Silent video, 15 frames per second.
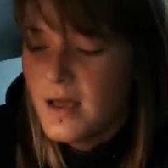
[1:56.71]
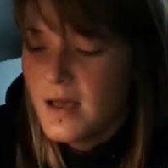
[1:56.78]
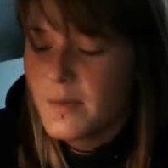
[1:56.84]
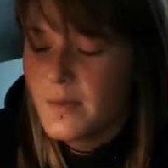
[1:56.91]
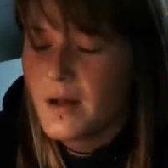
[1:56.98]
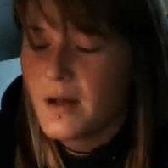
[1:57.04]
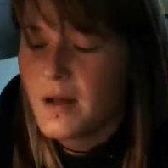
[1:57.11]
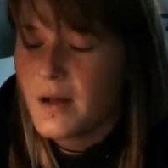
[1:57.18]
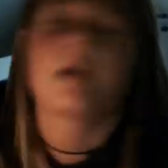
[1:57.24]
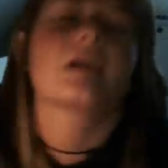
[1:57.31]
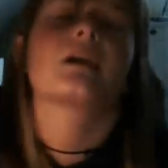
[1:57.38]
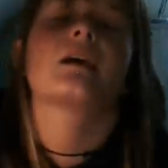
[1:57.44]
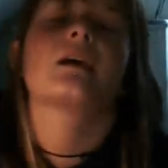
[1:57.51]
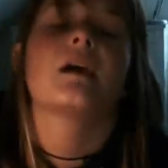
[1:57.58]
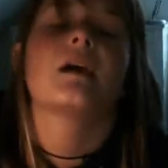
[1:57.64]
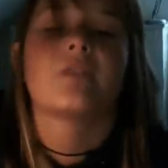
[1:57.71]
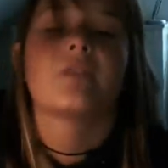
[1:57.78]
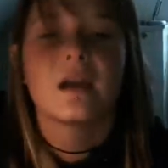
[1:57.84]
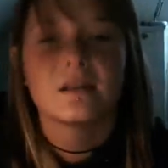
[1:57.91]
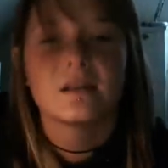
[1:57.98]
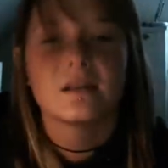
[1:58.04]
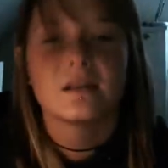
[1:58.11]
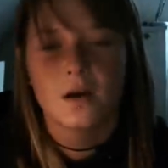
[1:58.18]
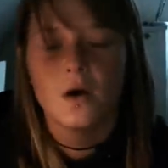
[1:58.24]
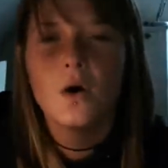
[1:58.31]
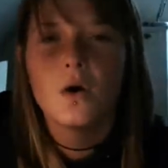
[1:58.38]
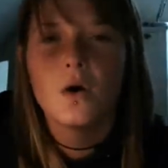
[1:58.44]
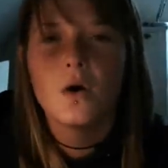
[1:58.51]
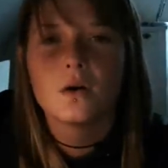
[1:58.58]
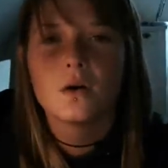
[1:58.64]
But if it gets
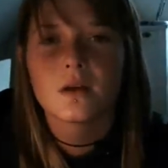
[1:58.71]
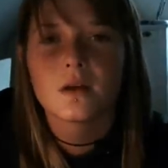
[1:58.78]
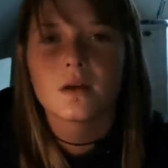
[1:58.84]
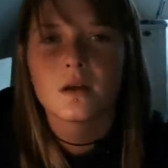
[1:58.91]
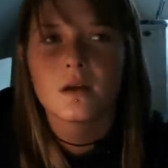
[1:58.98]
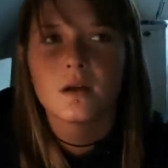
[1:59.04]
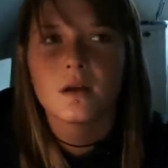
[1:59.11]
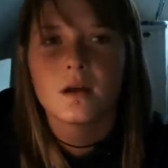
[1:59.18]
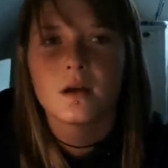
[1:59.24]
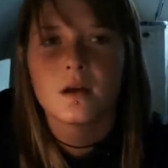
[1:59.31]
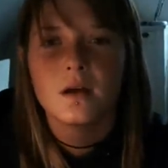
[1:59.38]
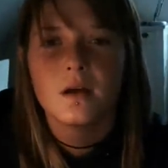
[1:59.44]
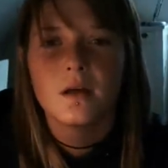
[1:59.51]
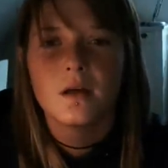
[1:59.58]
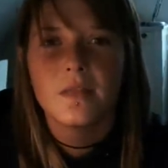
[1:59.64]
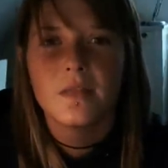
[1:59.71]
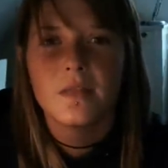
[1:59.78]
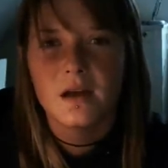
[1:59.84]
cold, then